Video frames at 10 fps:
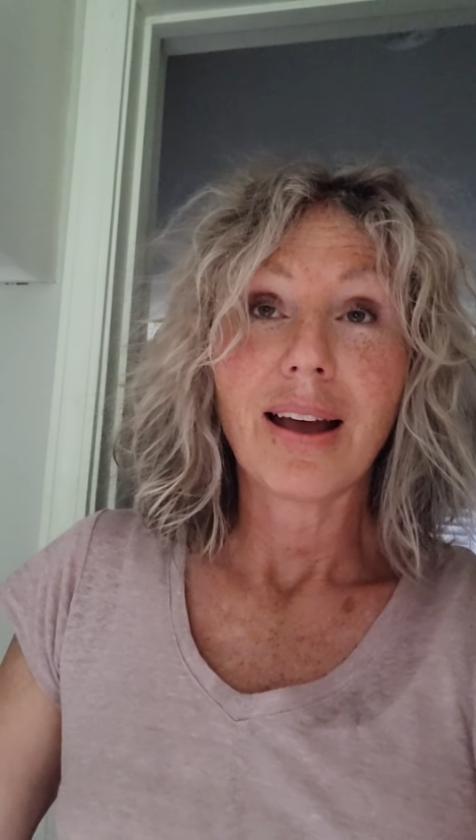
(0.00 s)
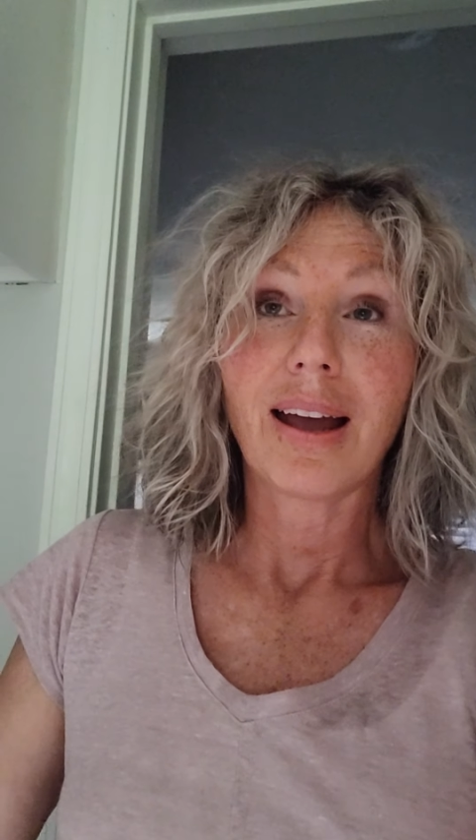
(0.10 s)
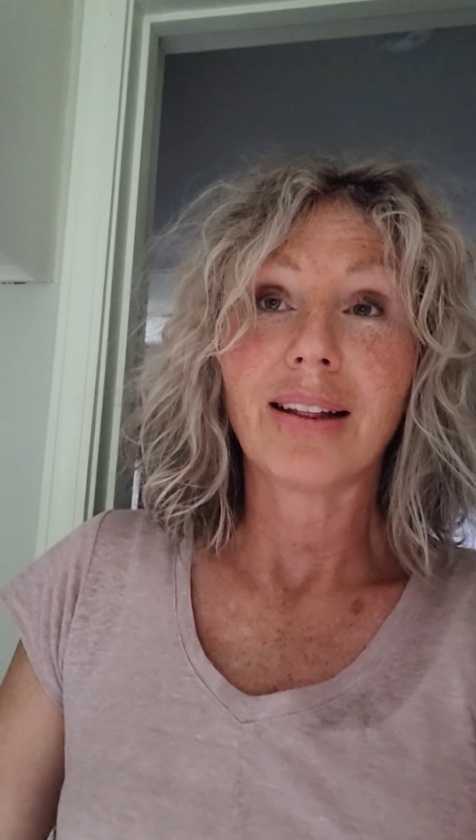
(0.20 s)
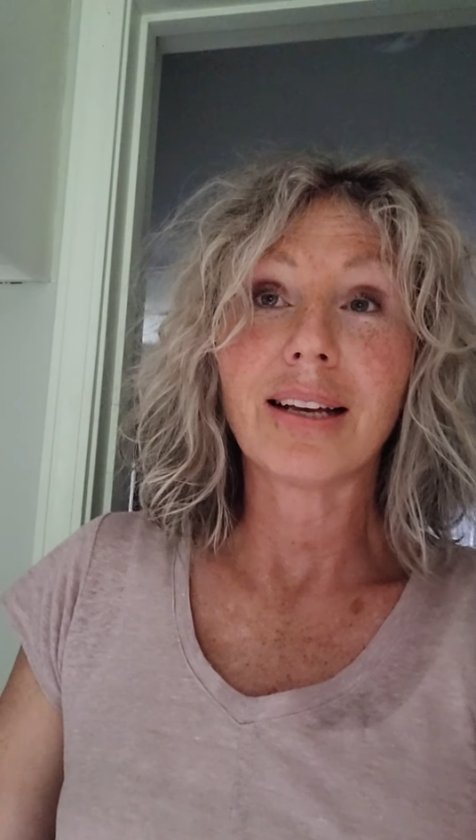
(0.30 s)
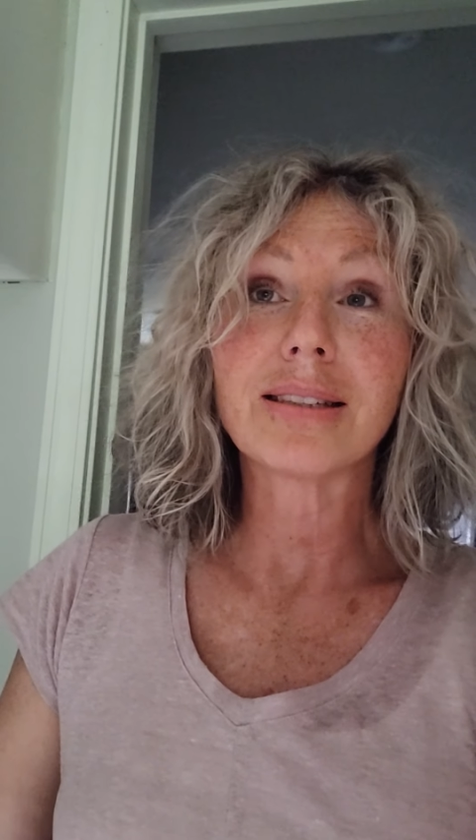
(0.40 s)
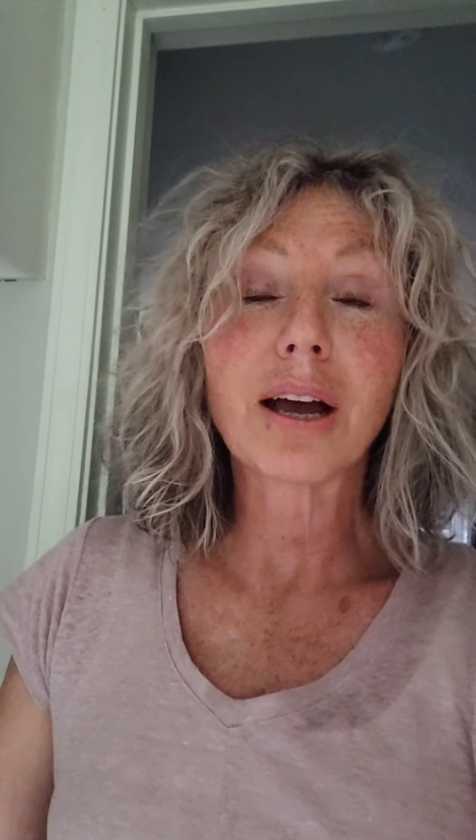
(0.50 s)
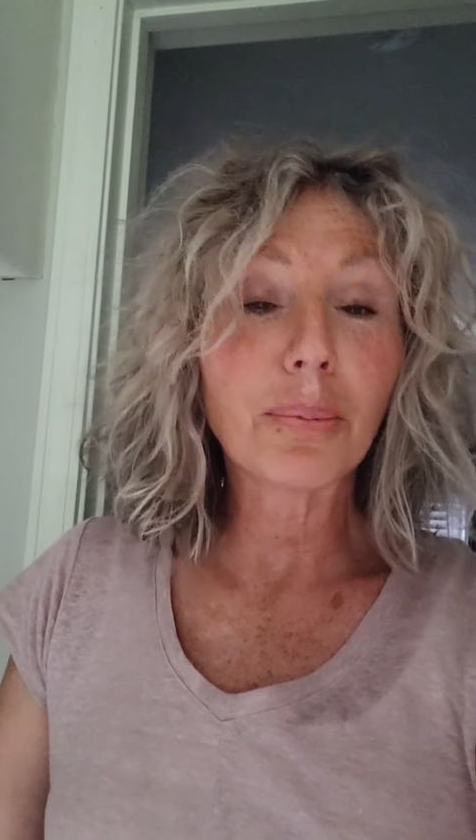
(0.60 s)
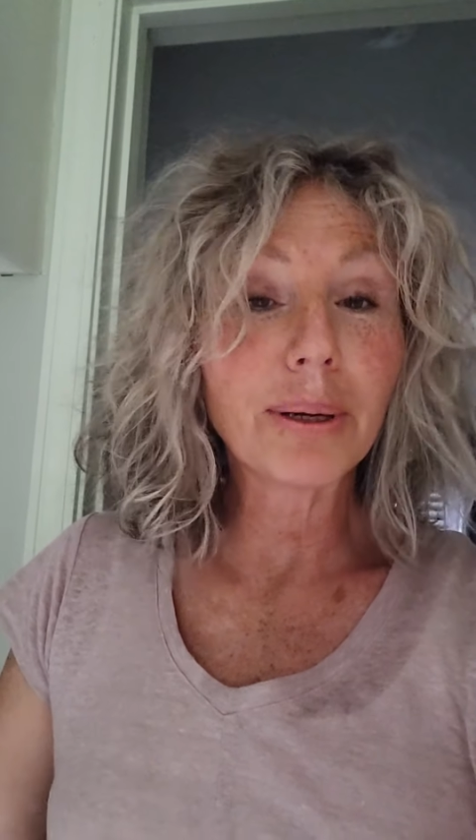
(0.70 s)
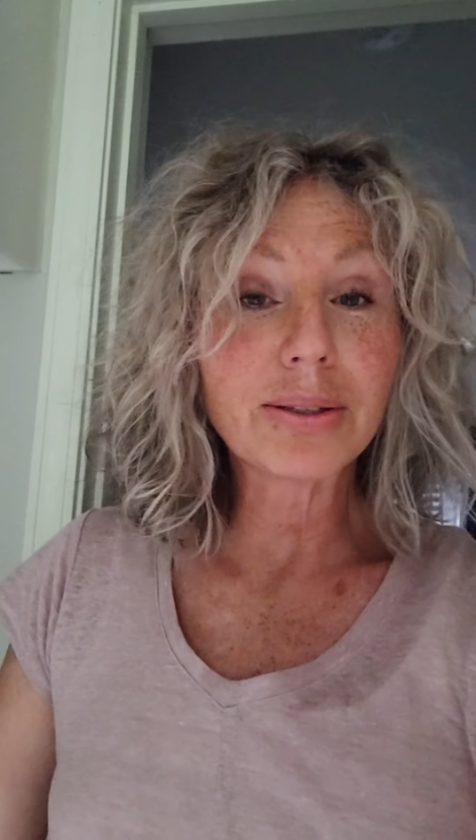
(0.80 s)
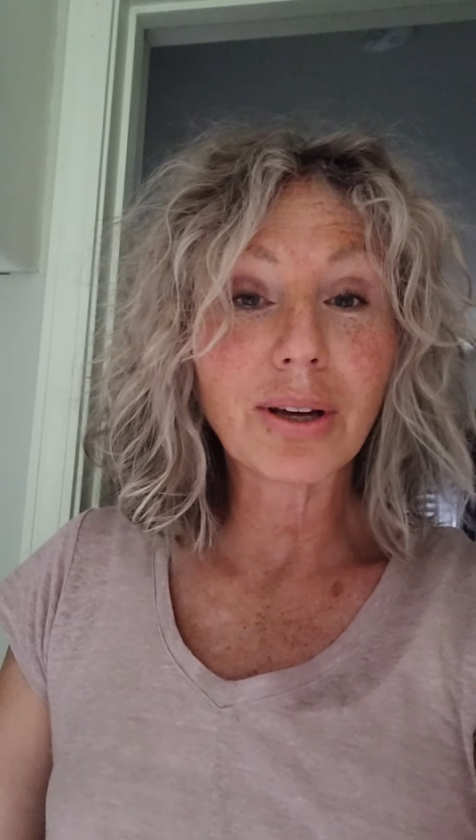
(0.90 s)
and let's
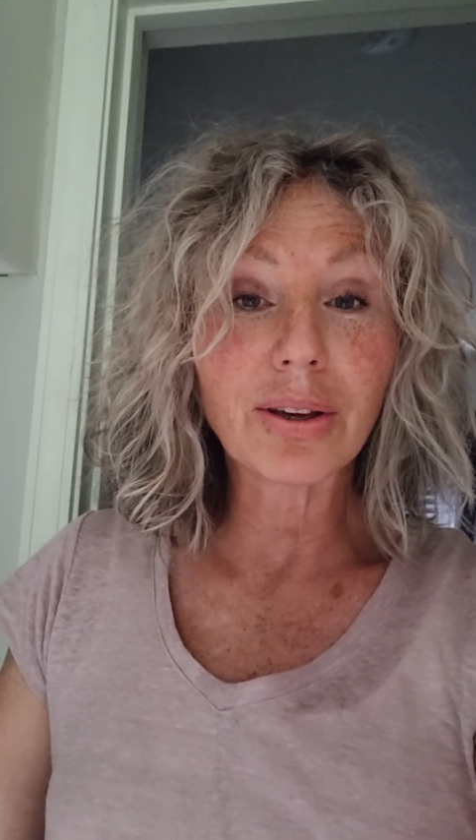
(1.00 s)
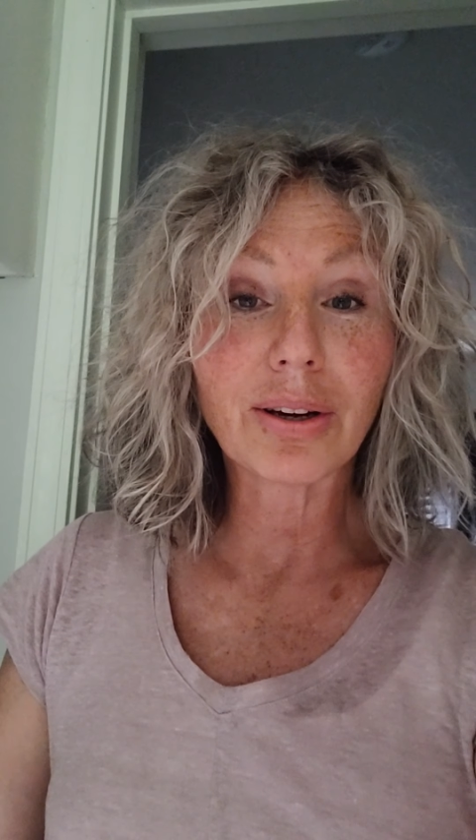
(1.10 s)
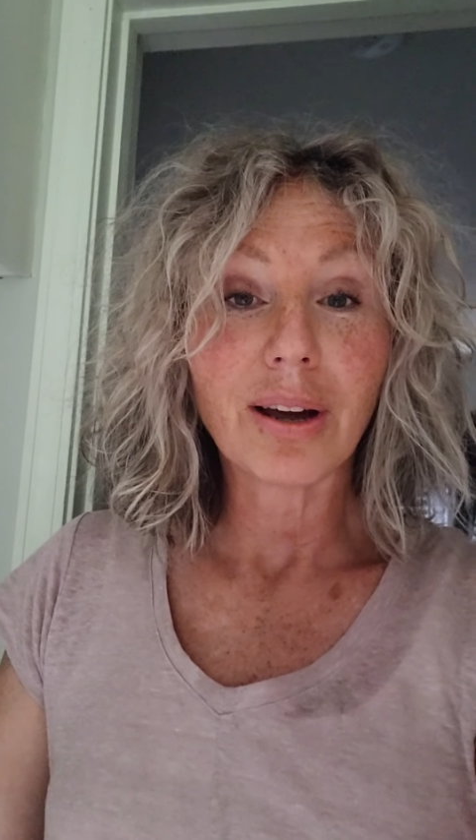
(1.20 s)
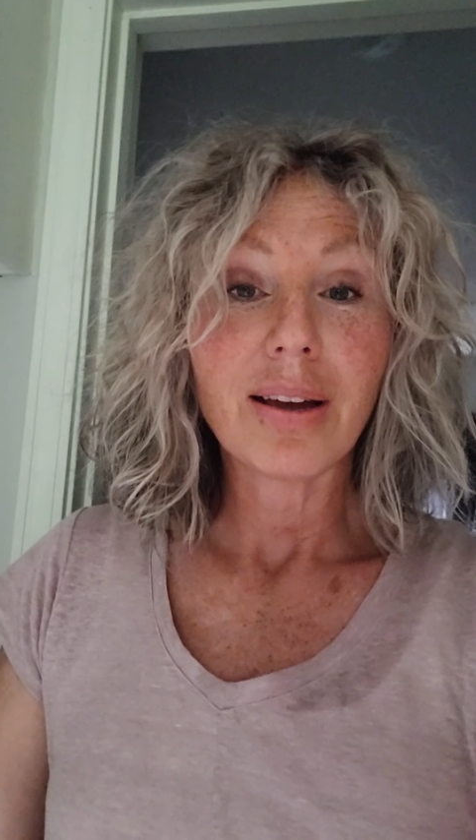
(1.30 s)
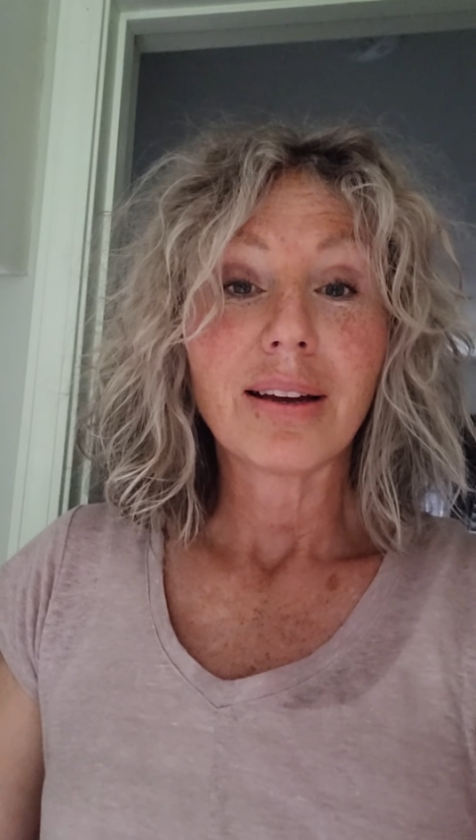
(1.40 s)
help each other